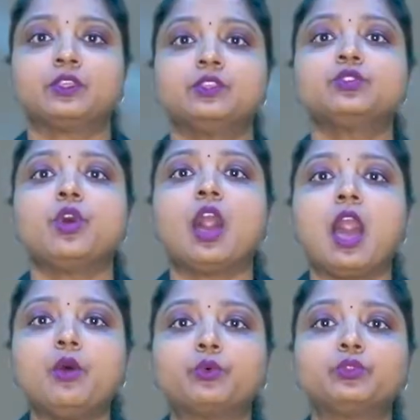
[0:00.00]
So
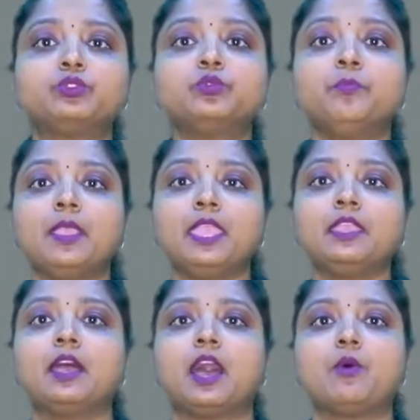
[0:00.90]
how to
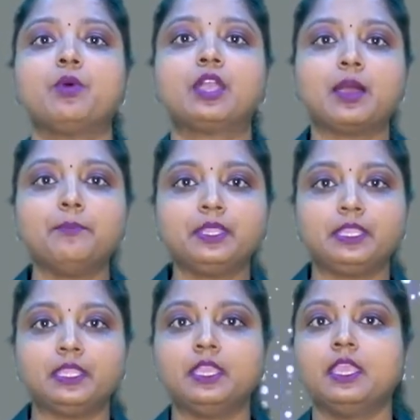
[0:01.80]
make our
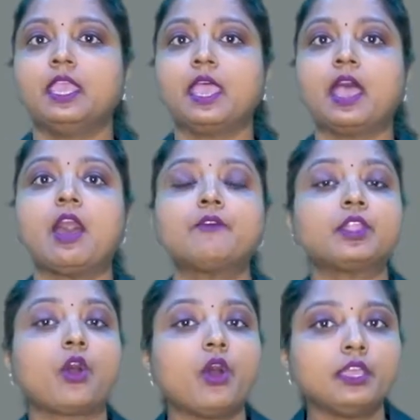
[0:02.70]
company,
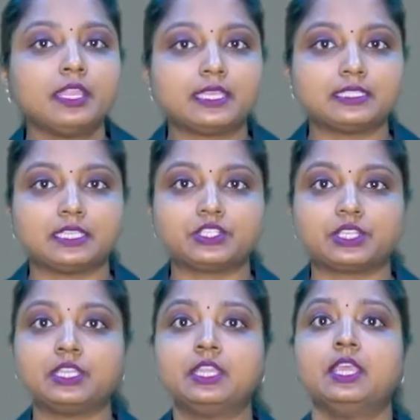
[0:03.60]
our
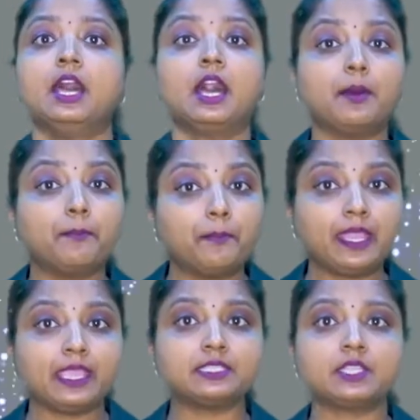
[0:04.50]
organization, a
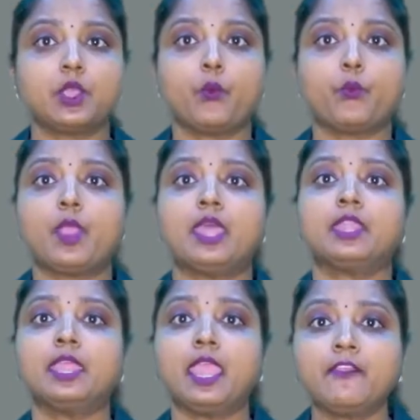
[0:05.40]
place where
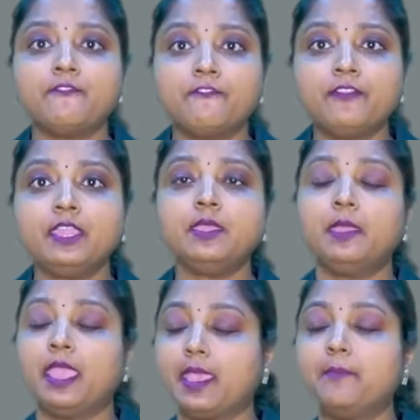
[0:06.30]
every
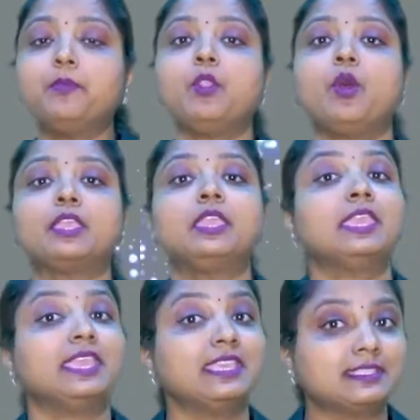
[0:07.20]
employee
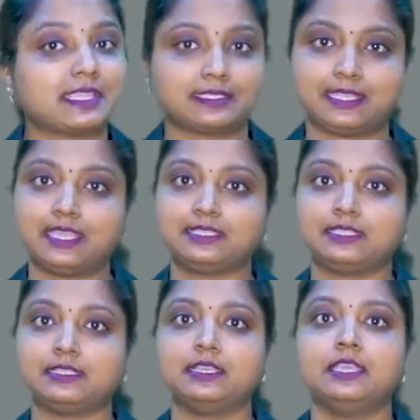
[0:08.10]
is
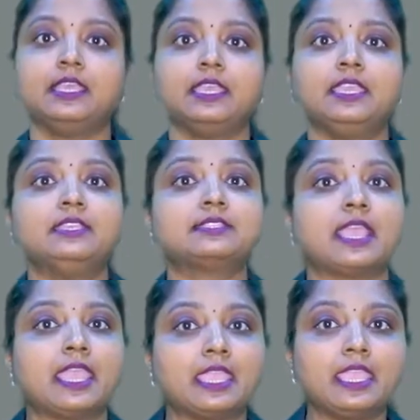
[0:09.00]
excited, is
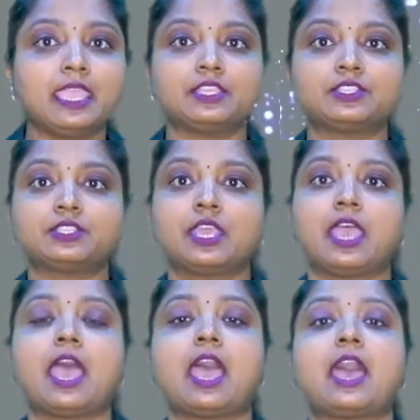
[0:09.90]
engaged,
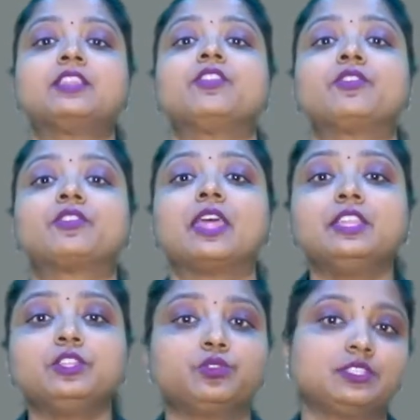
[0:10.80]
and
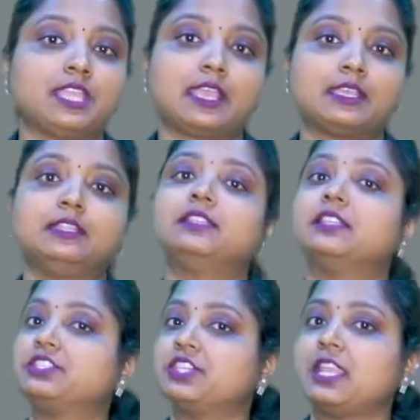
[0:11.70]
ready to tackle
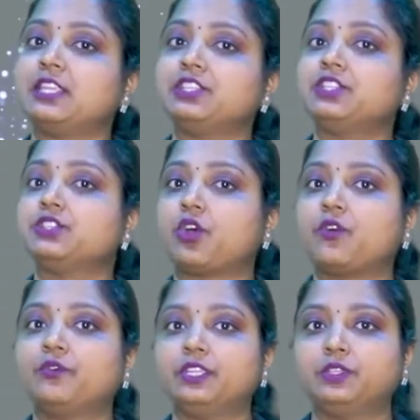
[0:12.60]
the challenges
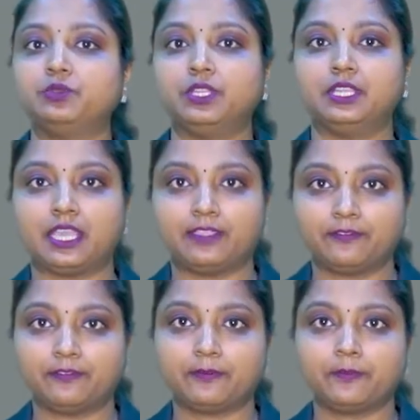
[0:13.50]
of day-to-day life?